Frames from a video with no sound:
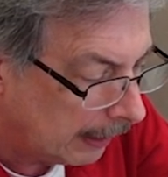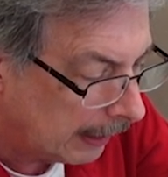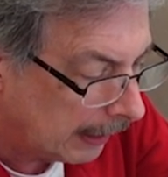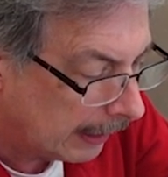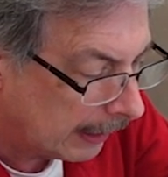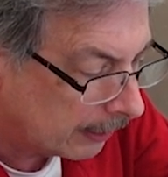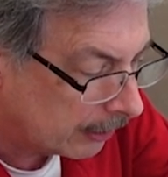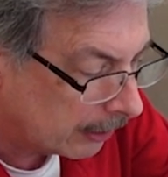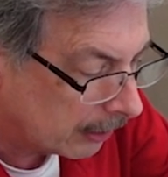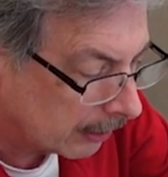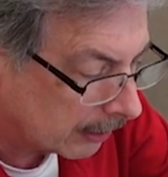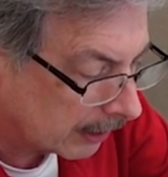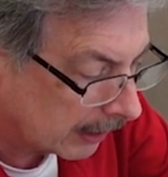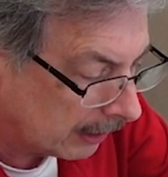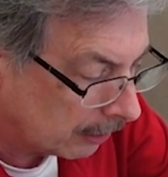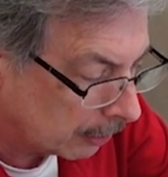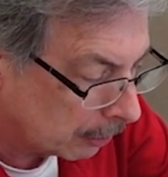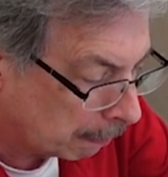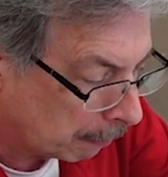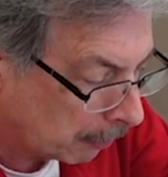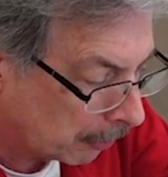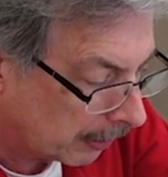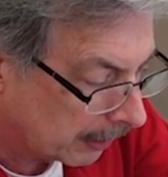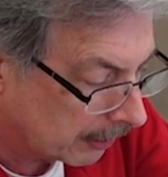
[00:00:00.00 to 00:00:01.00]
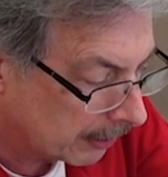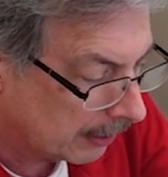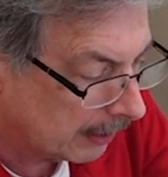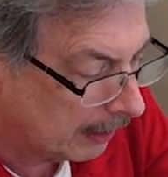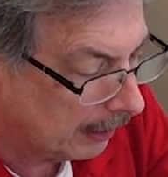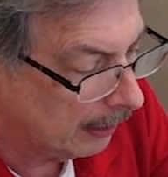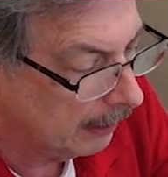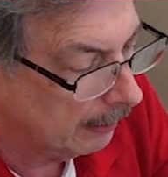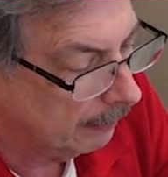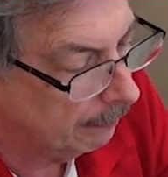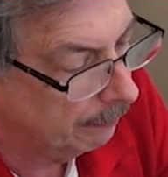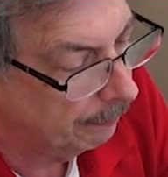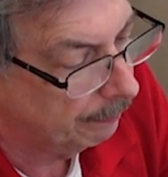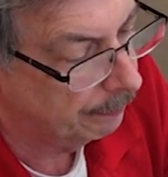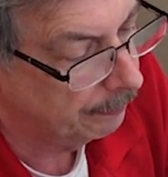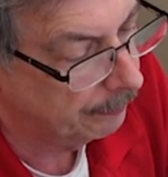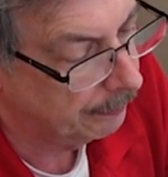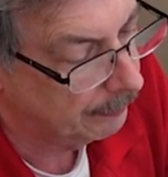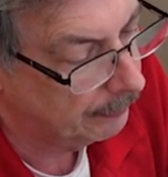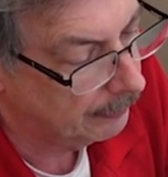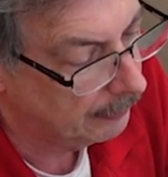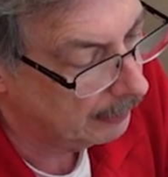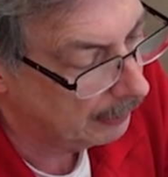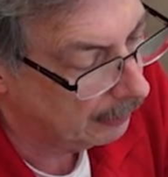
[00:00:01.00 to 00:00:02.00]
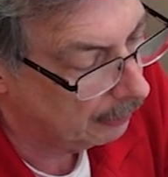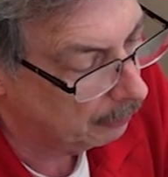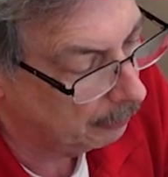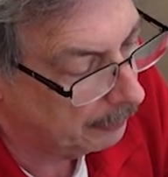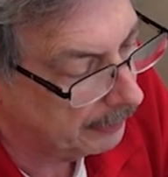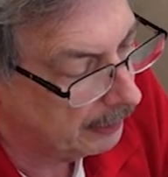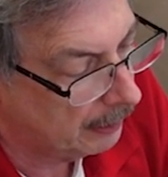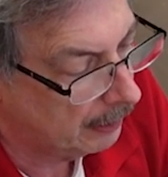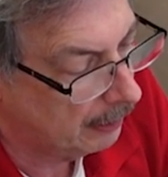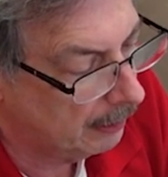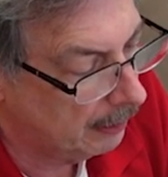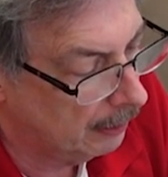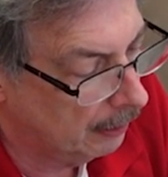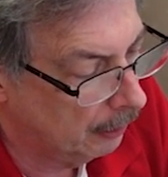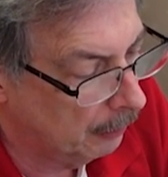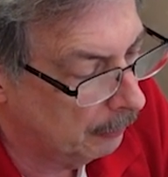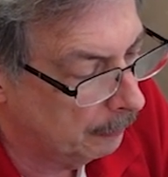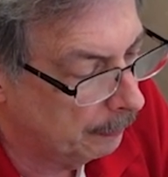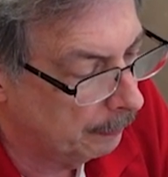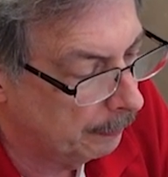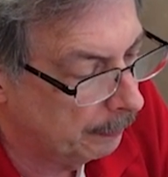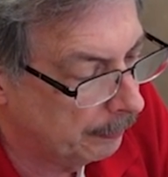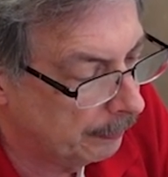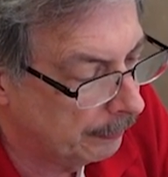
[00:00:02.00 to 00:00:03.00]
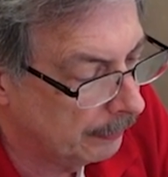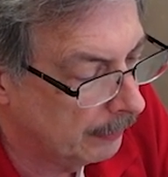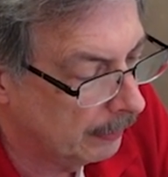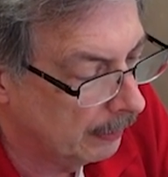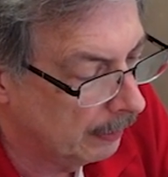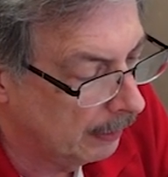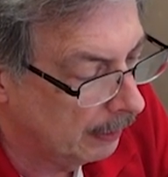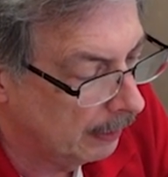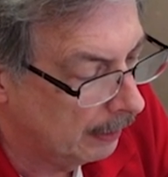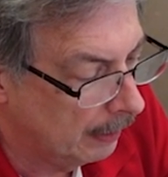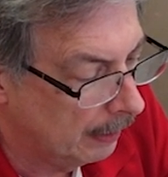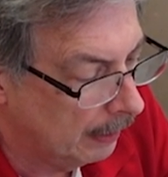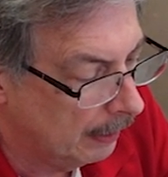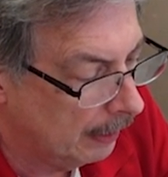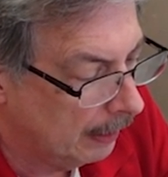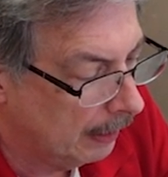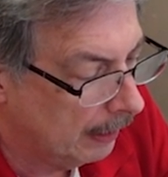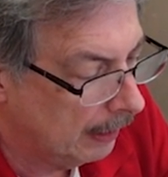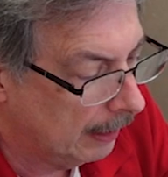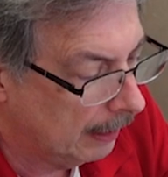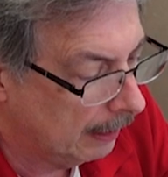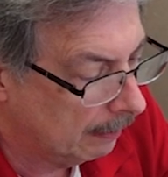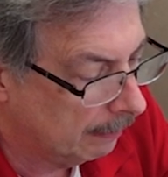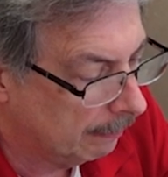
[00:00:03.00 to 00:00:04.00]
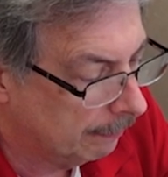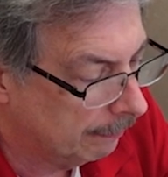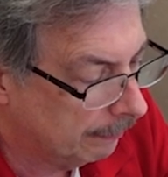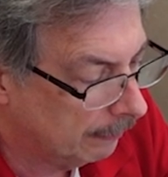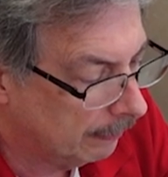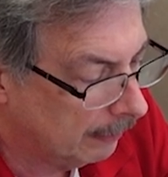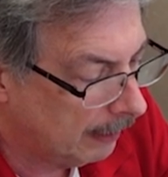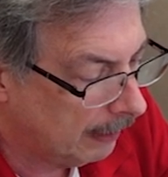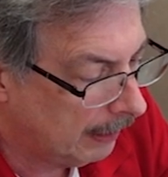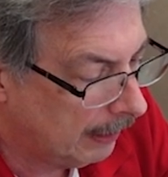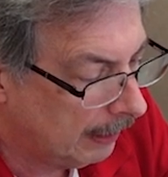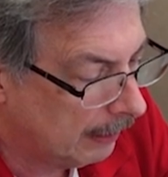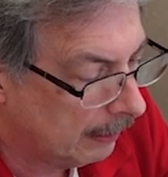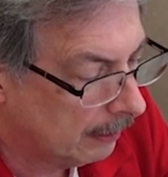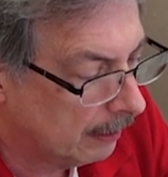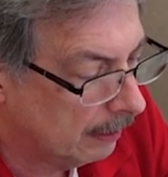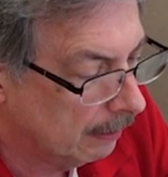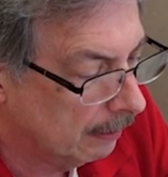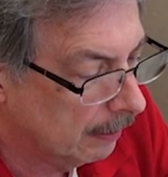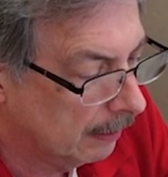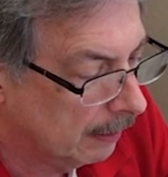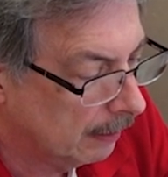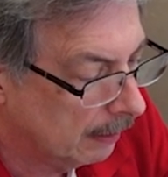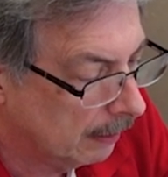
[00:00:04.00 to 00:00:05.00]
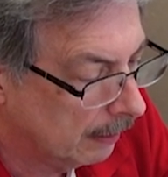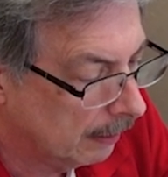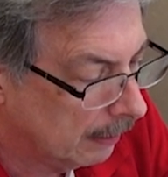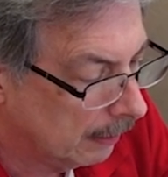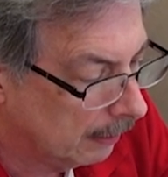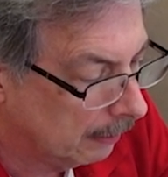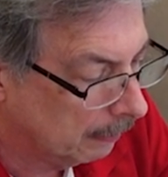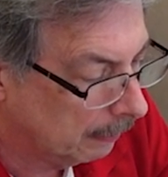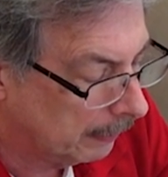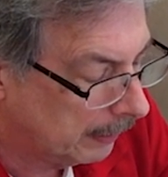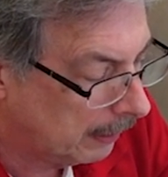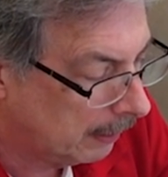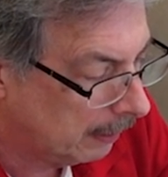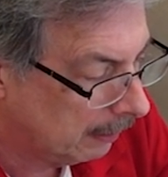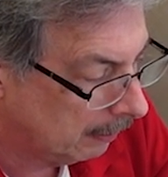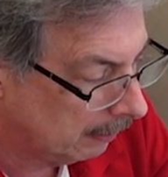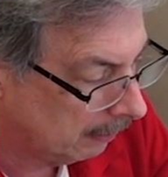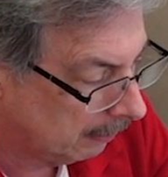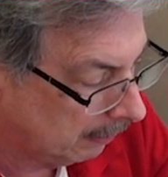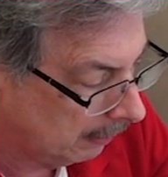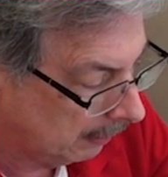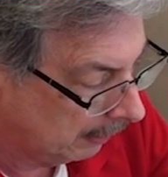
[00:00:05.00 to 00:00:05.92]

That just gets pressed on. There we go. And flat. There we go.